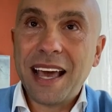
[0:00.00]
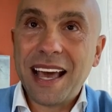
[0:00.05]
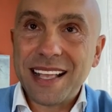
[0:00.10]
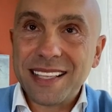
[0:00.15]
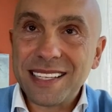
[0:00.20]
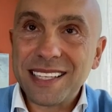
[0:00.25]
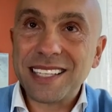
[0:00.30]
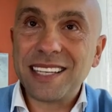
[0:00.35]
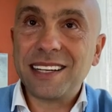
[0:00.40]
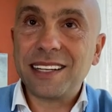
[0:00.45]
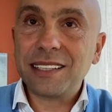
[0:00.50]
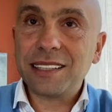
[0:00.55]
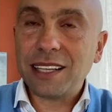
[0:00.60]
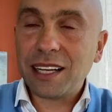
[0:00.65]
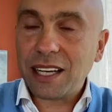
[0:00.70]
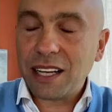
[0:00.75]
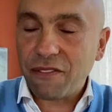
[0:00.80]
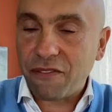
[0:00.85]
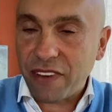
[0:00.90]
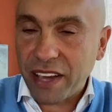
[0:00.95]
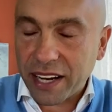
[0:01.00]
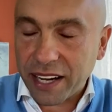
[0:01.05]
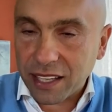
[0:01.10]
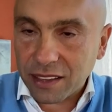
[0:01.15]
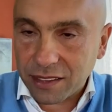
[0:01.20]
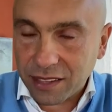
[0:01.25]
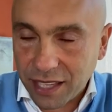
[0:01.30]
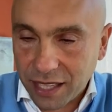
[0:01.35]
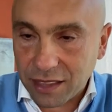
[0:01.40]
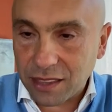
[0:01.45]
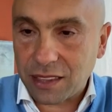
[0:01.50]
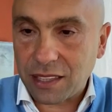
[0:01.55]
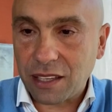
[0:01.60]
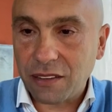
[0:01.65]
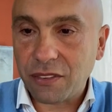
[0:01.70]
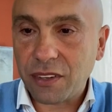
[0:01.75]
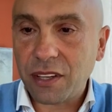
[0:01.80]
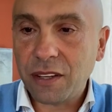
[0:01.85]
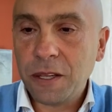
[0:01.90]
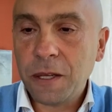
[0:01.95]
and certainly very
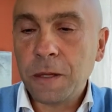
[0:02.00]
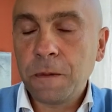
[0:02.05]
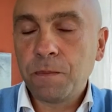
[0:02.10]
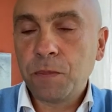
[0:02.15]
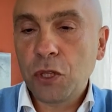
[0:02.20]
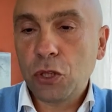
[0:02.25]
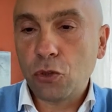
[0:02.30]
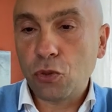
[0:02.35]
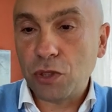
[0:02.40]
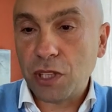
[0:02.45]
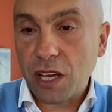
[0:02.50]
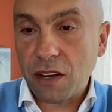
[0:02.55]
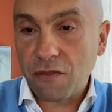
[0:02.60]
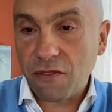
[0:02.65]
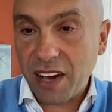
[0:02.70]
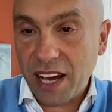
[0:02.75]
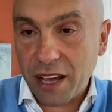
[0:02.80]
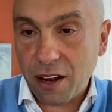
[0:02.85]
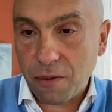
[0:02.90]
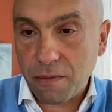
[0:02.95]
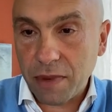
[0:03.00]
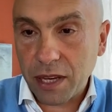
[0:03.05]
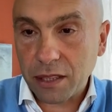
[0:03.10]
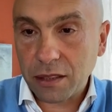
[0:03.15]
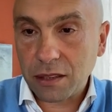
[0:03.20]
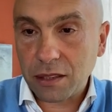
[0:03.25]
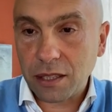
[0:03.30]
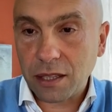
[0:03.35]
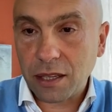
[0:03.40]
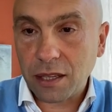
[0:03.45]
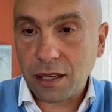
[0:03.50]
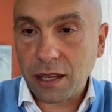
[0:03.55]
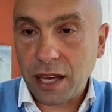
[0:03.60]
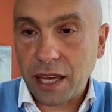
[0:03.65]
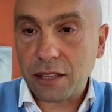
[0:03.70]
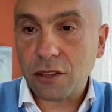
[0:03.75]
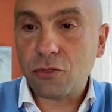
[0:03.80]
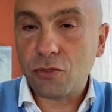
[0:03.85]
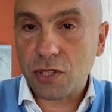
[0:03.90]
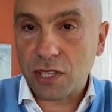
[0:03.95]
attentive to the environment
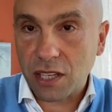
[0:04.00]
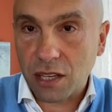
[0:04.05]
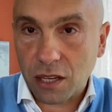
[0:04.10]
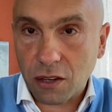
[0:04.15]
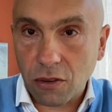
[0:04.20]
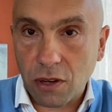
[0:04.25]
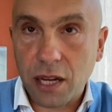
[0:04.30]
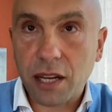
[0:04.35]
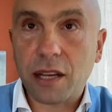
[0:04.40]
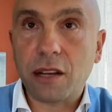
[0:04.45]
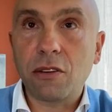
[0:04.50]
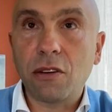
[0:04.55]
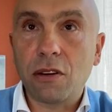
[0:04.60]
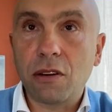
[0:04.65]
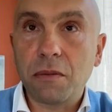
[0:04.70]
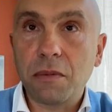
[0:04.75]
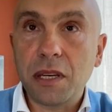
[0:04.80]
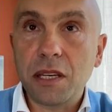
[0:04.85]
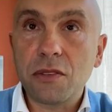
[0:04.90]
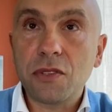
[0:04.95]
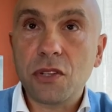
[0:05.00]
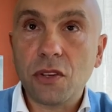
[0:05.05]
and to circular economy.